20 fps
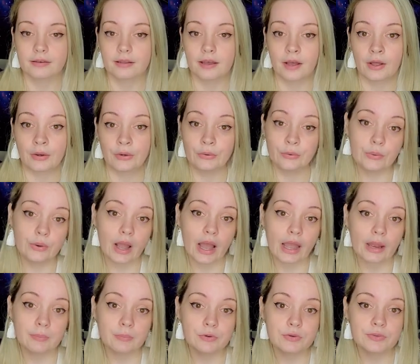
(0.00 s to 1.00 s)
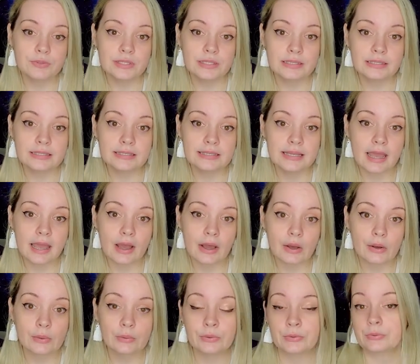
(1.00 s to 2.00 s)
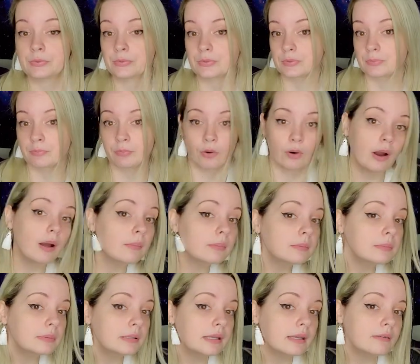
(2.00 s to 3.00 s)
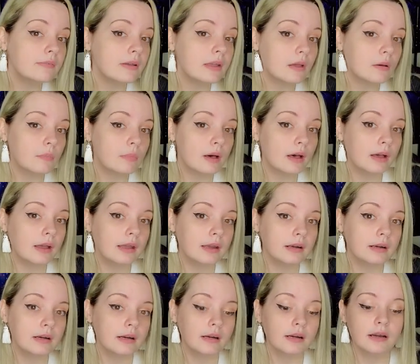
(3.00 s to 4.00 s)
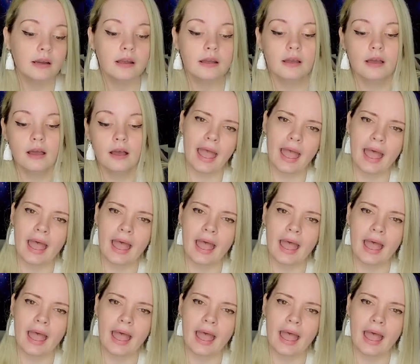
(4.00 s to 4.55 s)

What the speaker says: a new guy moves into town who's probably a vampire. And